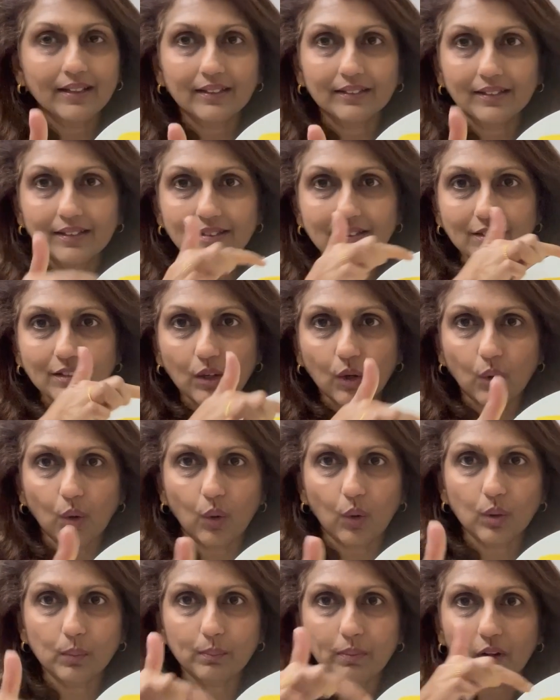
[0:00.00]
This is a
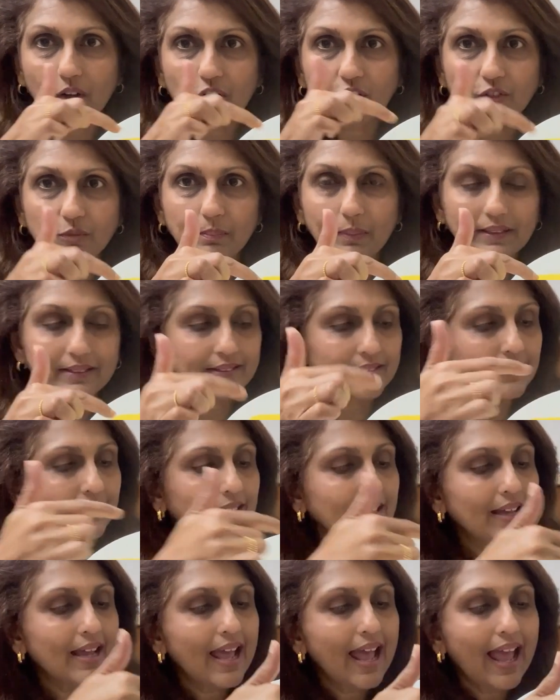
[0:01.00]
whole block of butter,
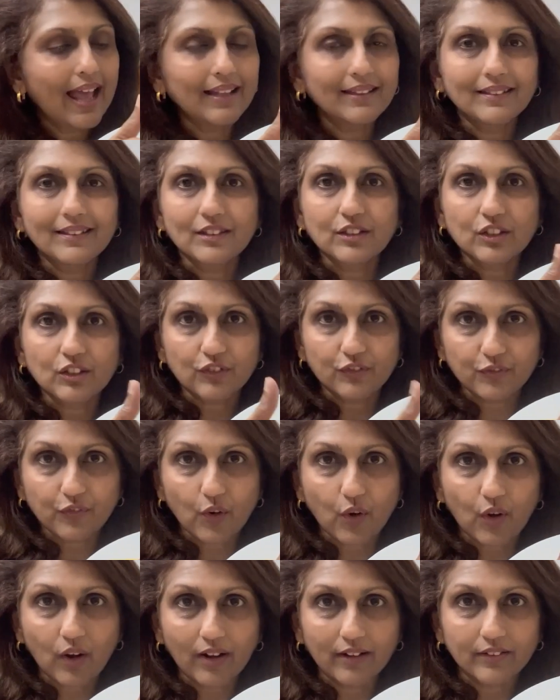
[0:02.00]
and this is
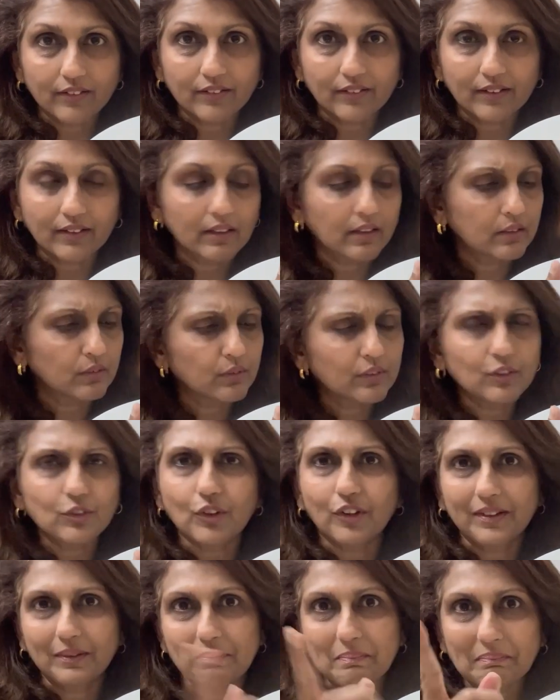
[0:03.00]
400.
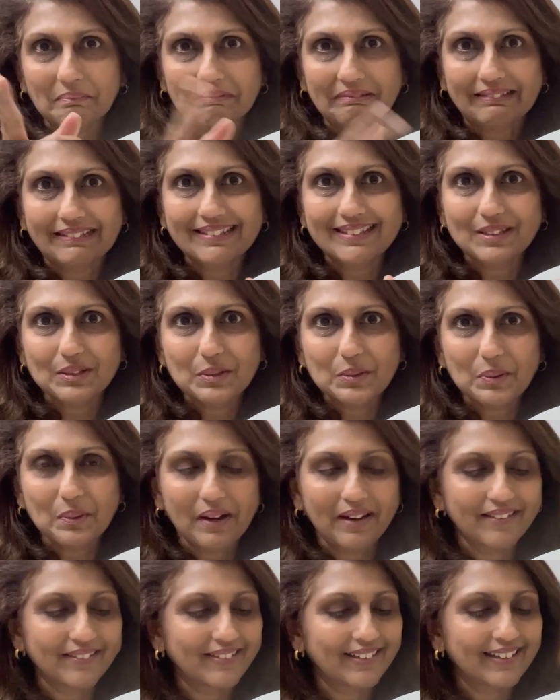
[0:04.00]
This is
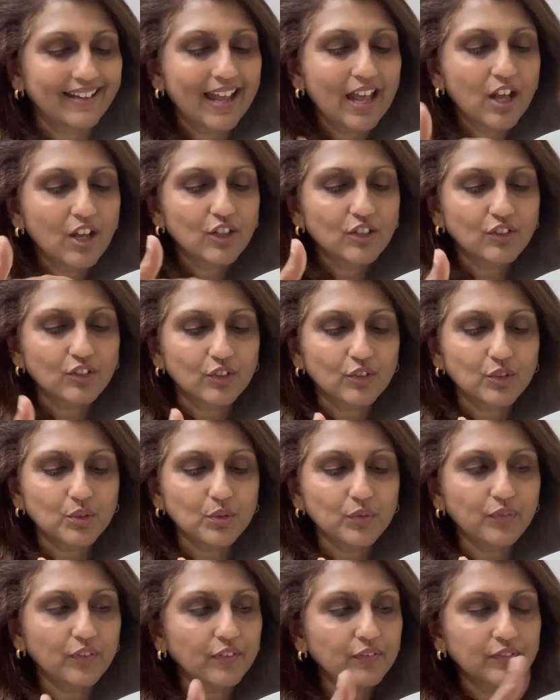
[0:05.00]
200. So
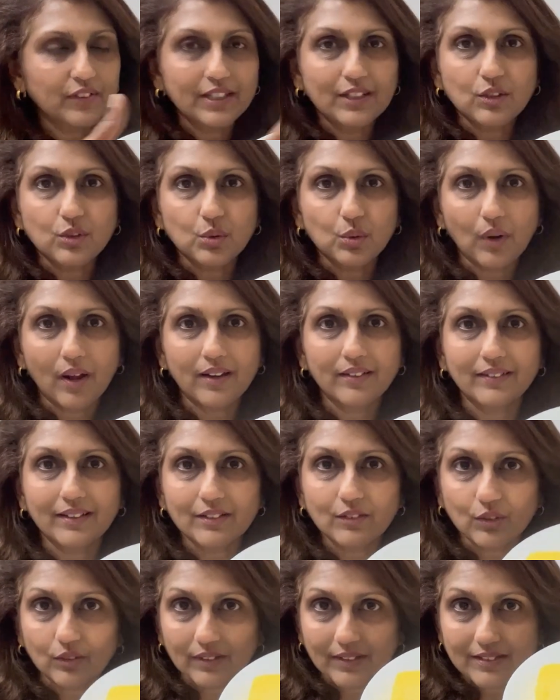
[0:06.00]
250,
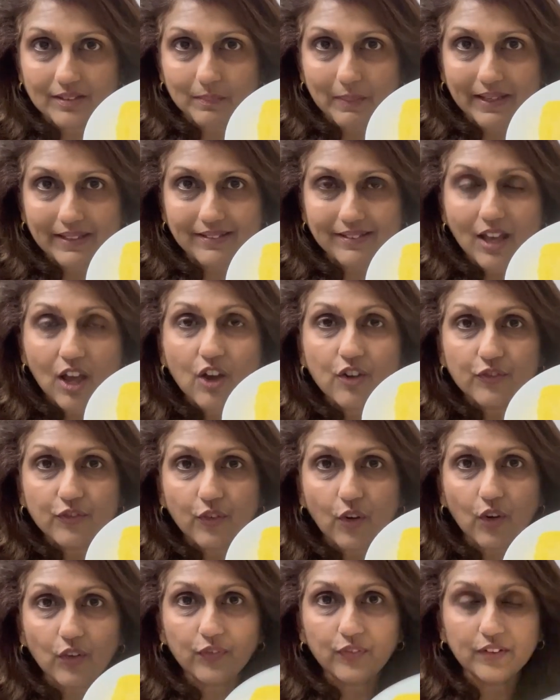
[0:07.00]
200. So this makes
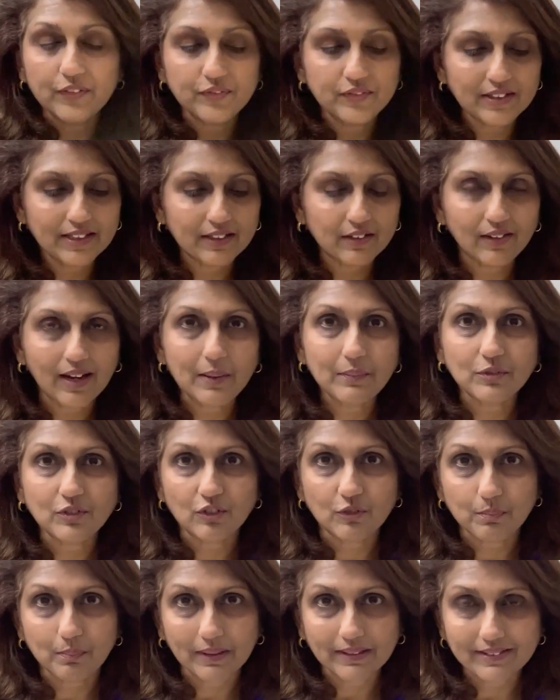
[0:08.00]
450 grams
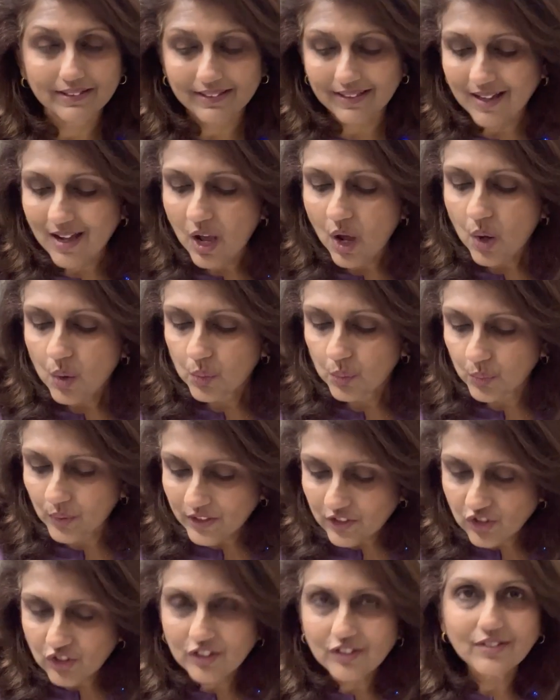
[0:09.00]
of butter,
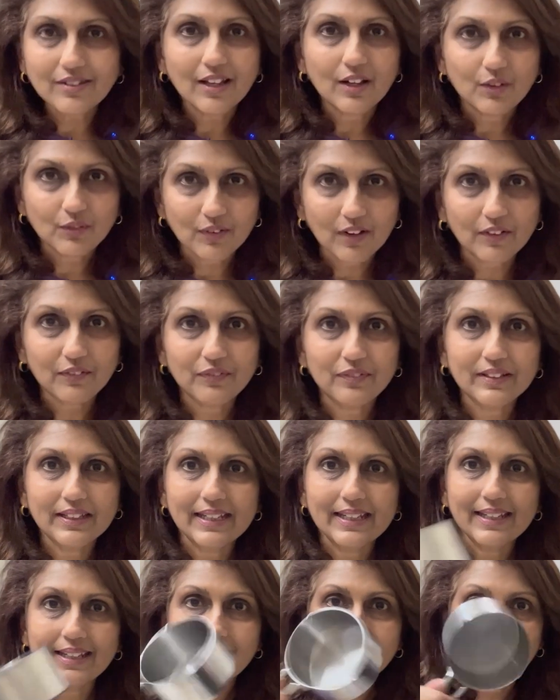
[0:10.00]
which is
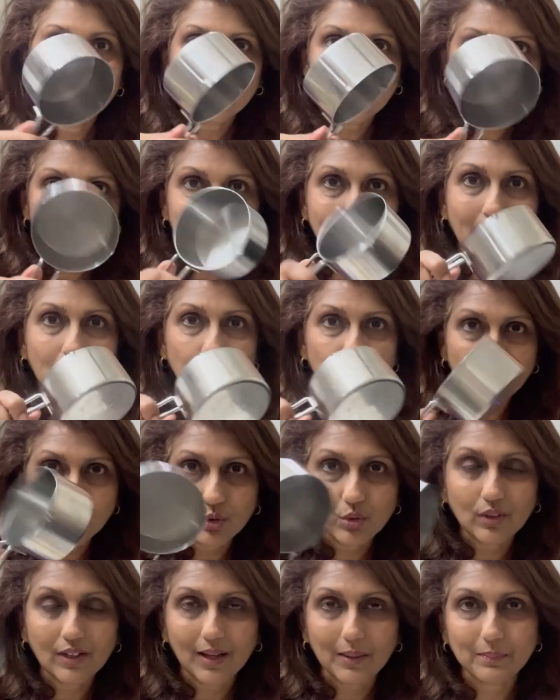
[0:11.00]
roughly about
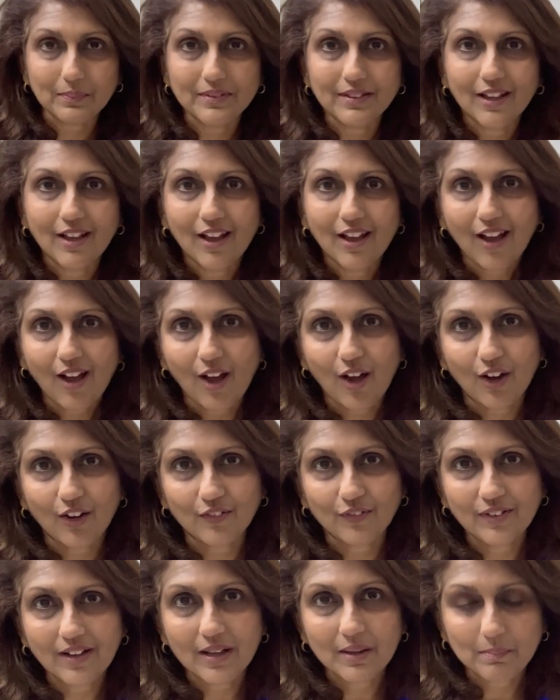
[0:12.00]
2 cups
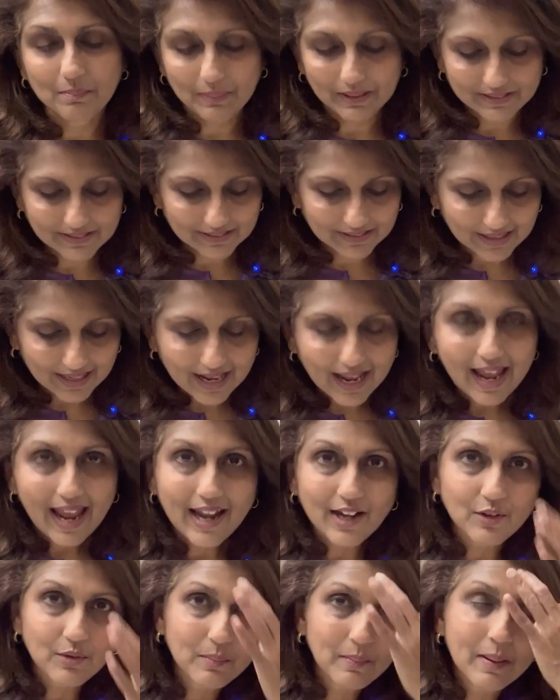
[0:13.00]
of butter.
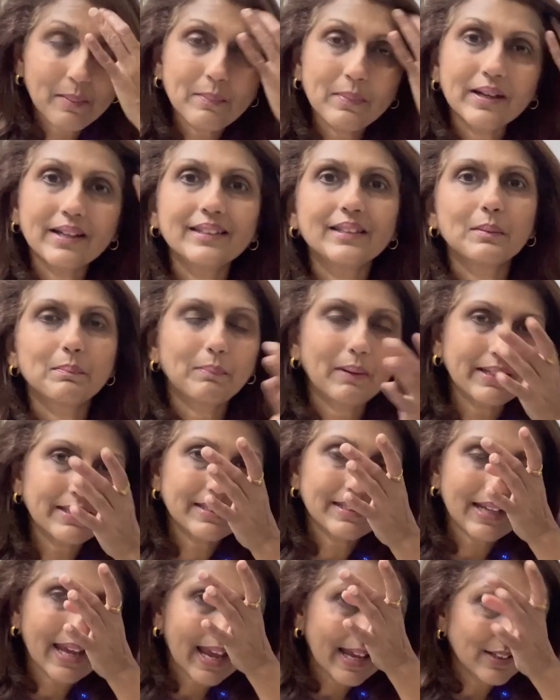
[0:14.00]
And remember, the
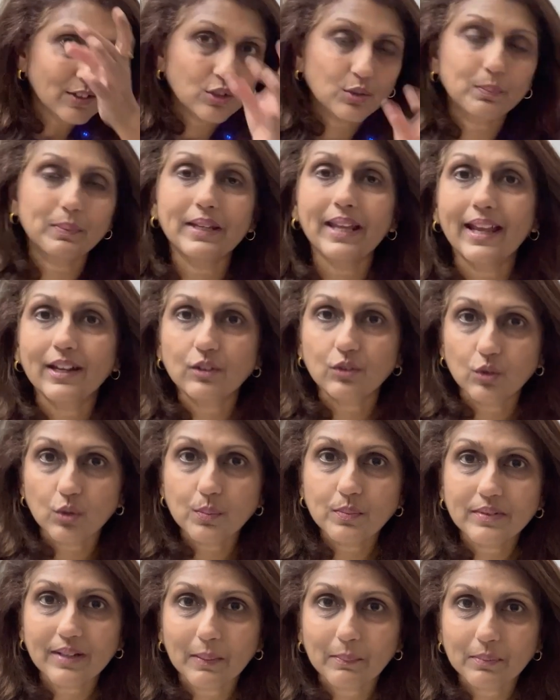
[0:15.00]
butter has to be at
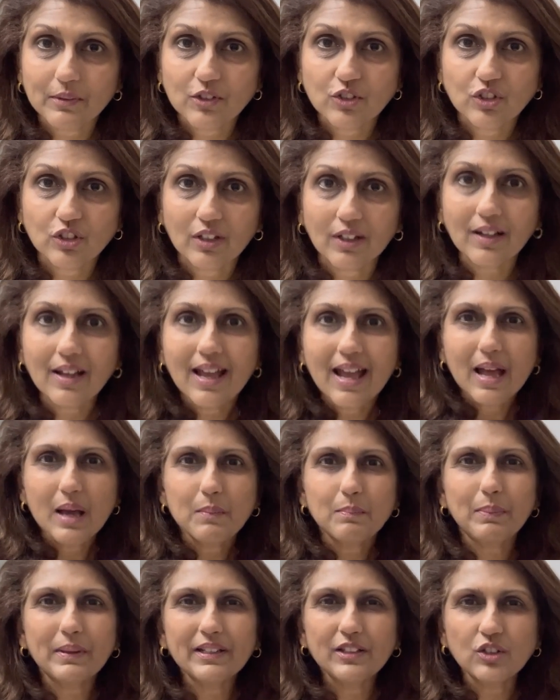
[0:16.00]
room temperature,
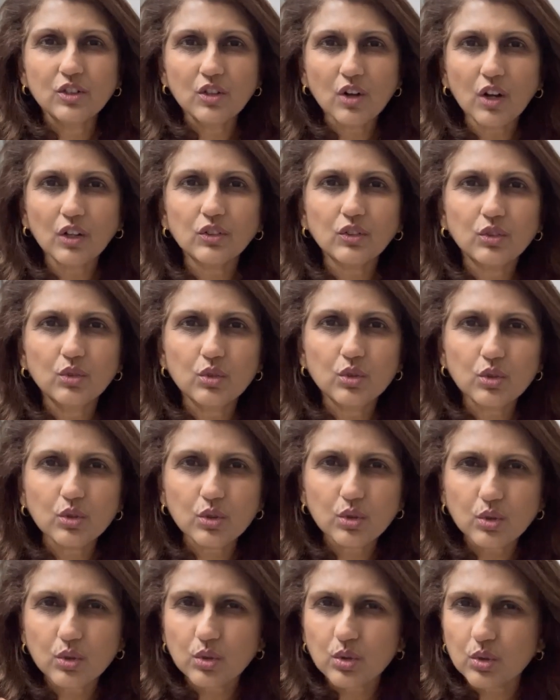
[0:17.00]
but not
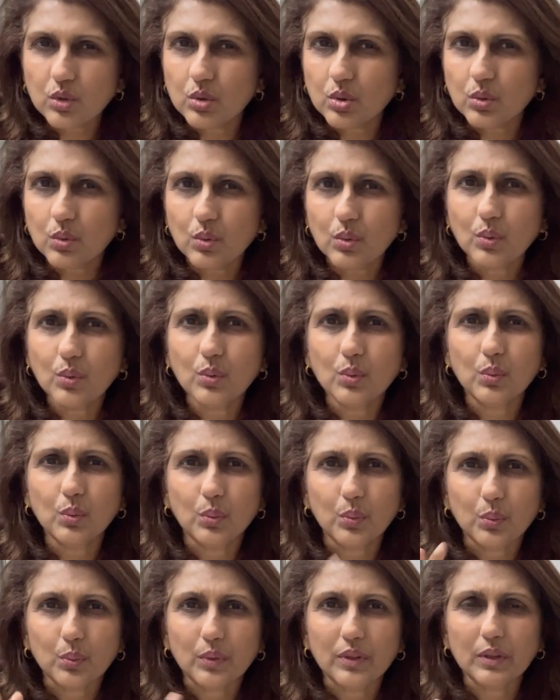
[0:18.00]
too,
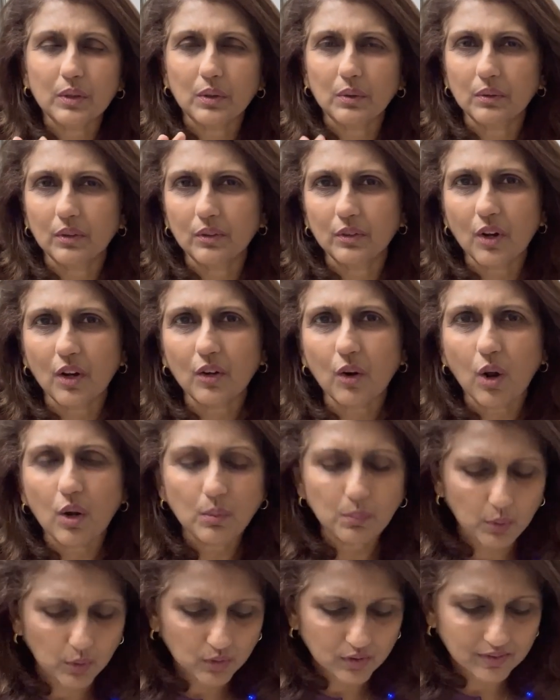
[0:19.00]
not
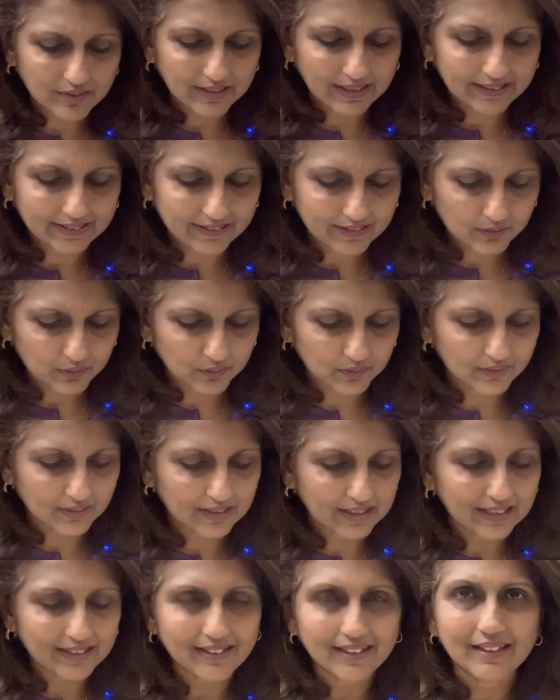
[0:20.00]
almost like,
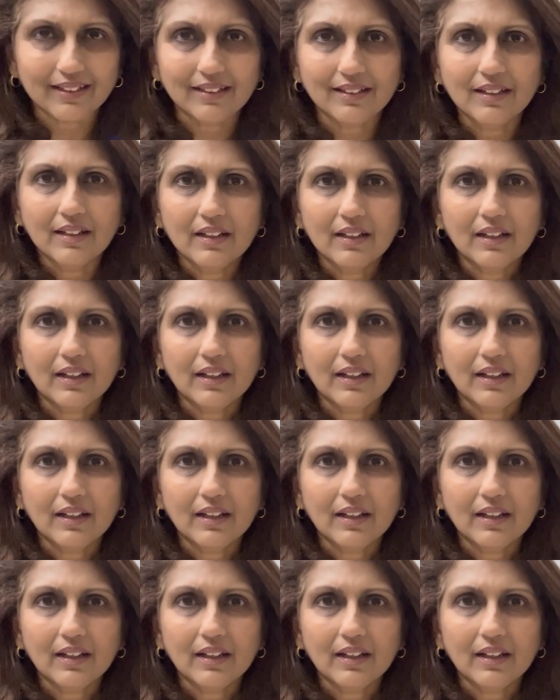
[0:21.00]
getting,